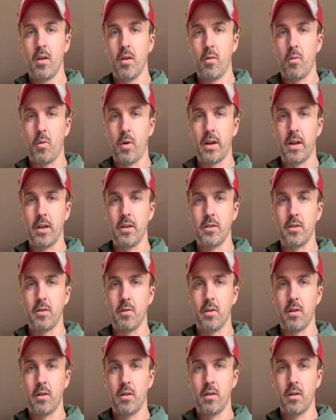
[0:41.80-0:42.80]
why not do
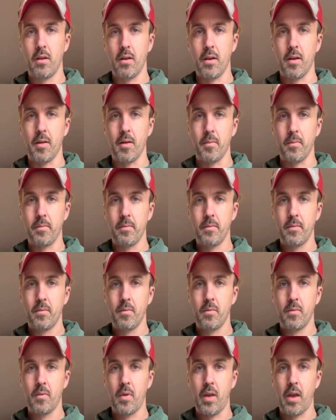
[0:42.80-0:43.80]
it? And
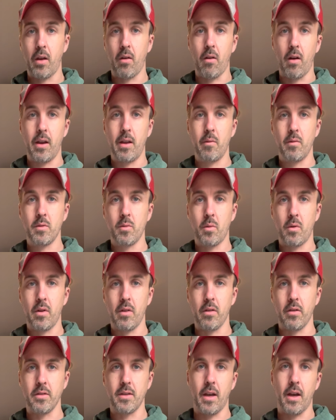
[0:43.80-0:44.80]
grinding was one of
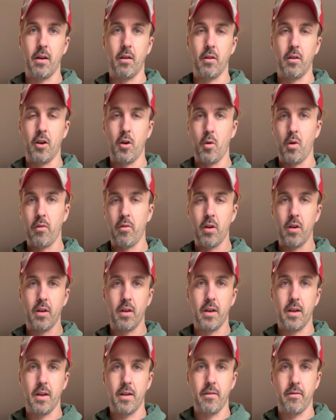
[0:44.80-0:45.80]
those. I'll go
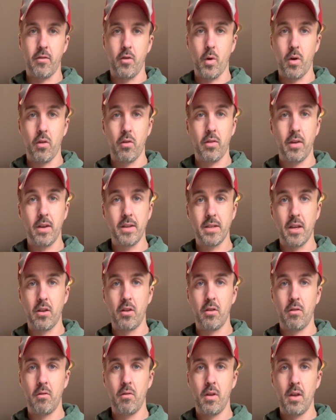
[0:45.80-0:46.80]
over a few other things I
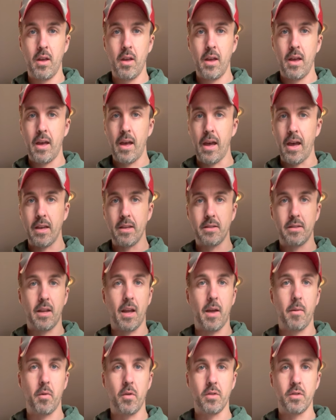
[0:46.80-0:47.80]
do as
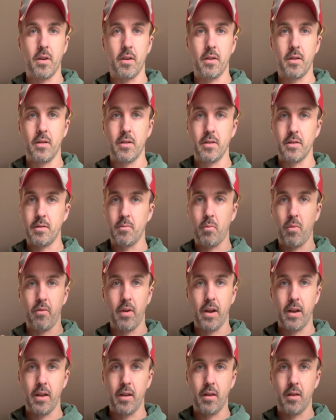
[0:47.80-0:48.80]
time goes on, just
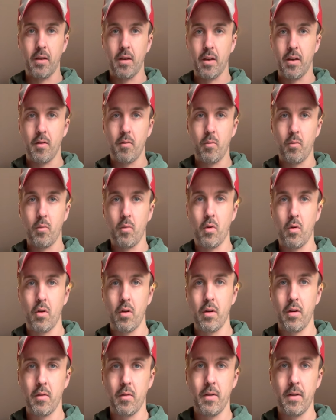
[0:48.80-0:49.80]
providing
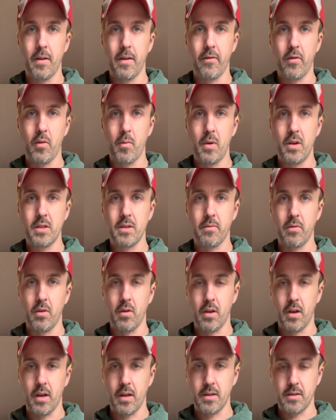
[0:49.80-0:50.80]
more information for
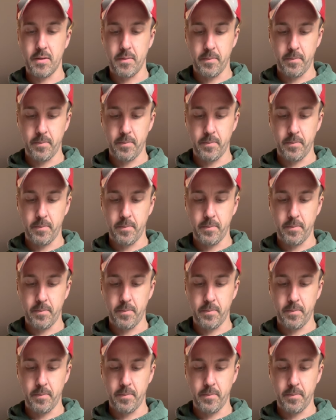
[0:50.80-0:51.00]
you guys.